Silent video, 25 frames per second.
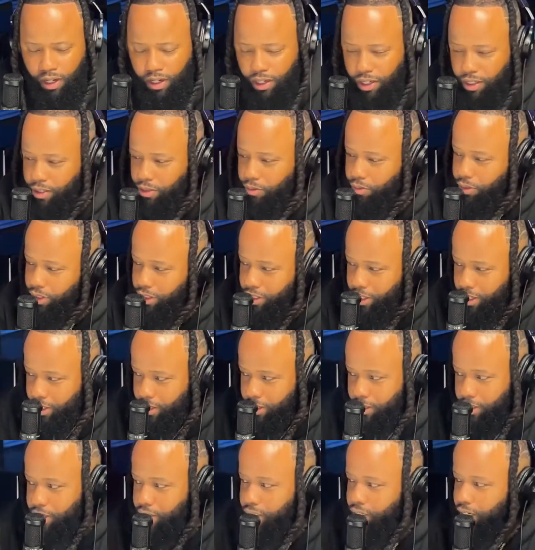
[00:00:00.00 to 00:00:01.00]
Is he really that
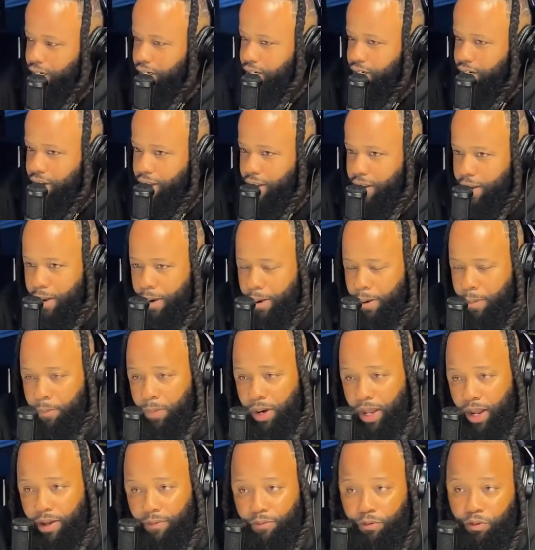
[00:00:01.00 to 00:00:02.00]
good like that? And I'm
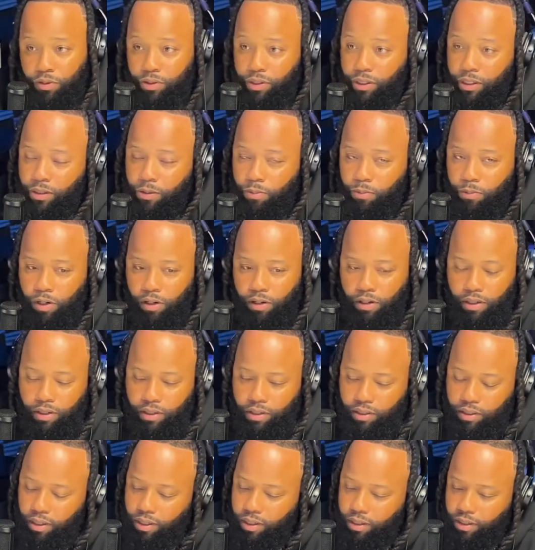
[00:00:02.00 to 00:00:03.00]
like, if you seen him work,
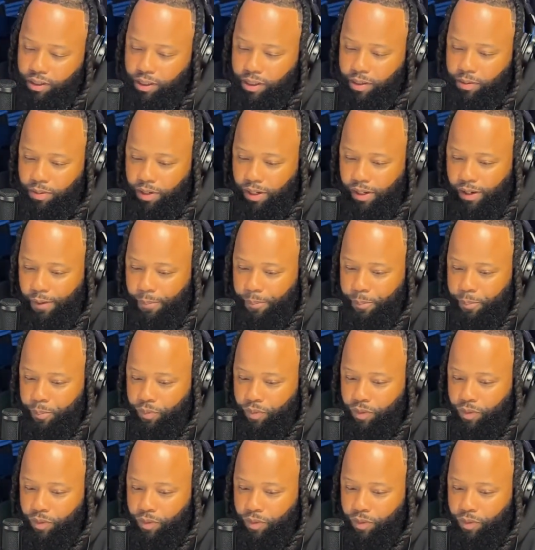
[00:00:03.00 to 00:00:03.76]
you'll say the same thing.